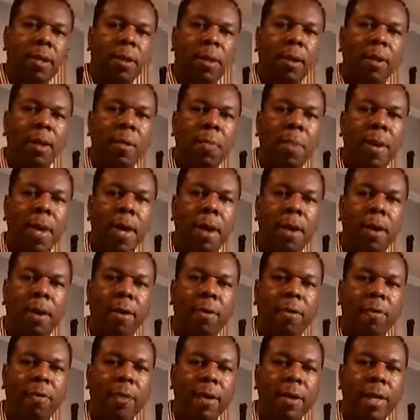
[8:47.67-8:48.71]
on a pair
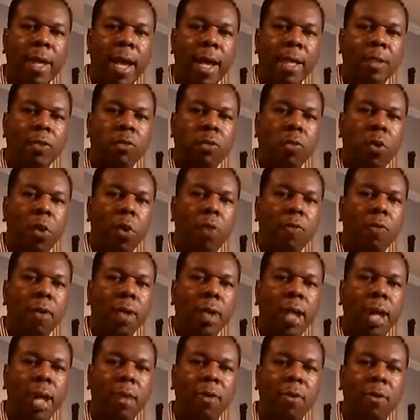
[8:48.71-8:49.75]
of nice woven
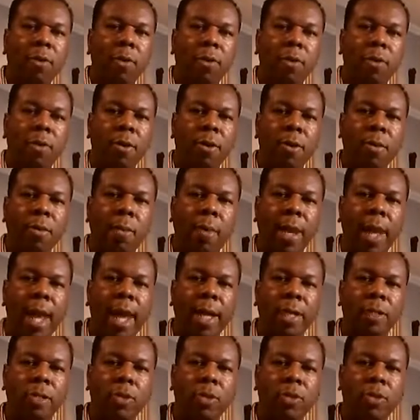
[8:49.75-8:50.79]
leather
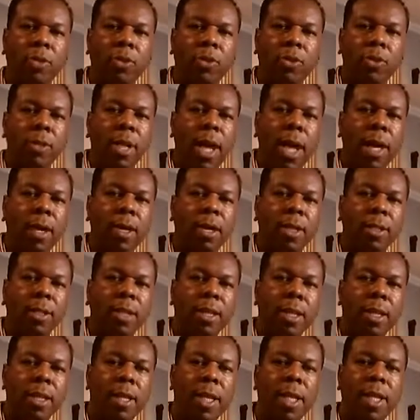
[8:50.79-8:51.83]
black shoes. You're not going to
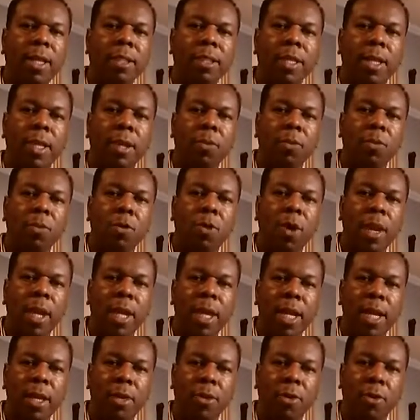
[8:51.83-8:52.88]
see these anymore
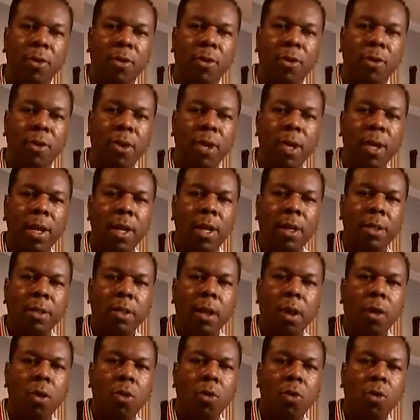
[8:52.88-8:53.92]
either.
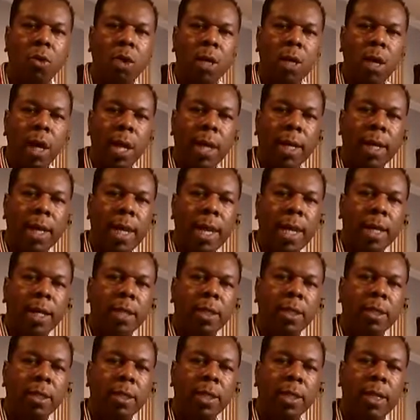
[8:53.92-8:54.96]
So again,
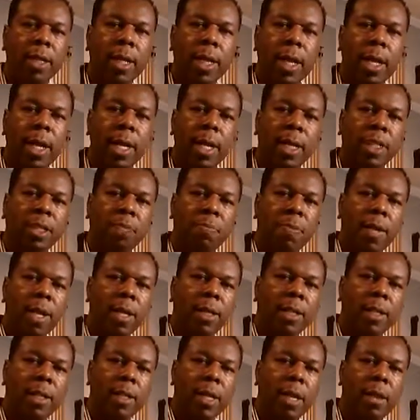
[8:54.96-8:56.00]
this is an
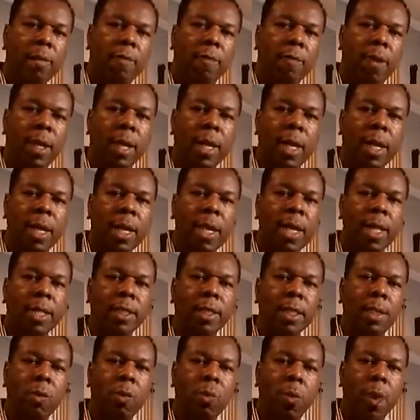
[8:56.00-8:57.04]
inexpensive,
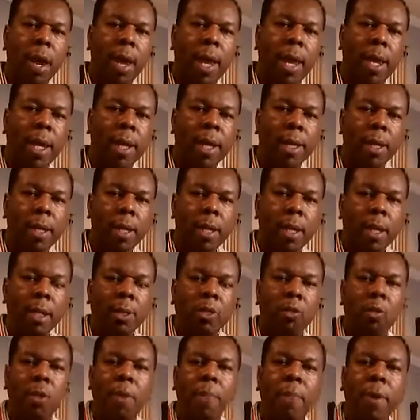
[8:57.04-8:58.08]
easy way
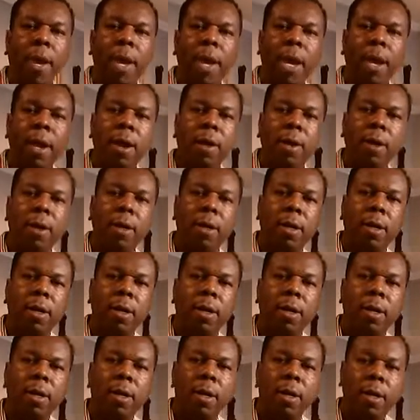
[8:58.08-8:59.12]
to repair
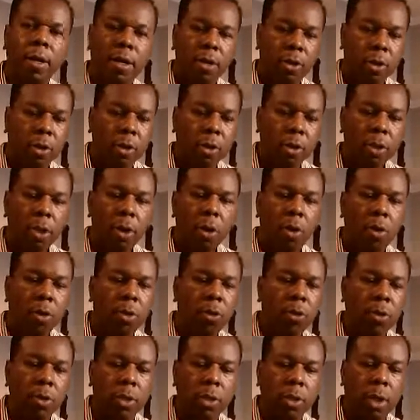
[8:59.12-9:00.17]
your
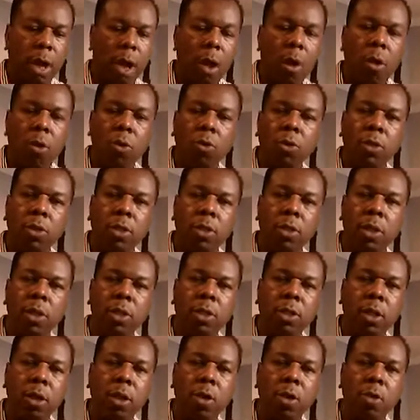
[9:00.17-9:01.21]
soles, the holes on your
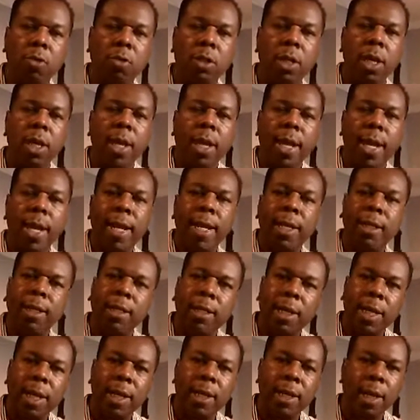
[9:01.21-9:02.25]
soles, and
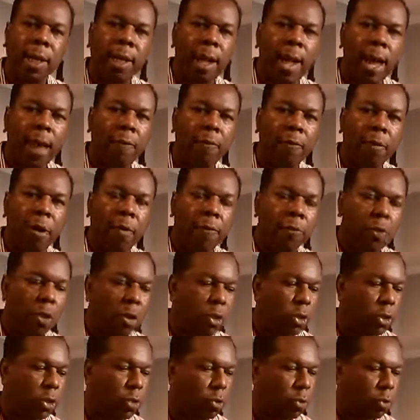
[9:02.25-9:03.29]
extend the life of your
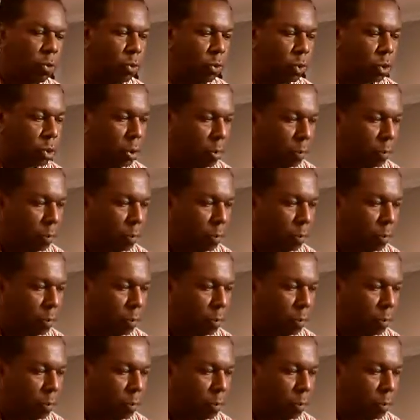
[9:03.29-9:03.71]
shoes.